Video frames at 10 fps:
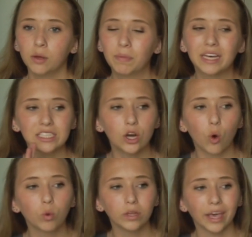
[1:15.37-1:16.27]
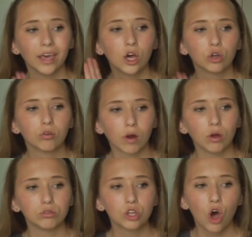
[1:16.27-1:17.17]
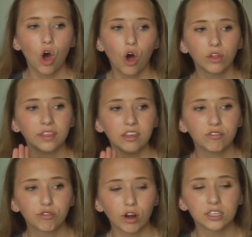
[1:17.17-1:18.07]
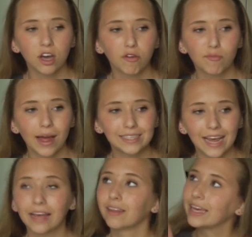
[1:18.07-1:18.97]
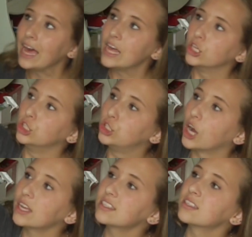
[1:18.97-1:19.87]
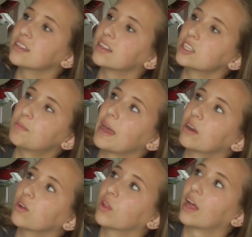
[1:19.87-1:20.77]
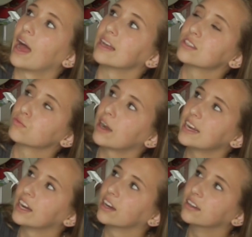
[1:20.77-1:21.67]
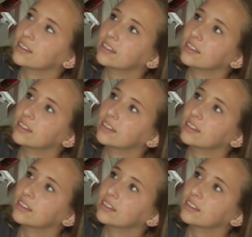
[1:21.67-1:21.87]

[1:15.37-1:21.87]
Because it only grows on the front of my tank, like just this panel of glass right here.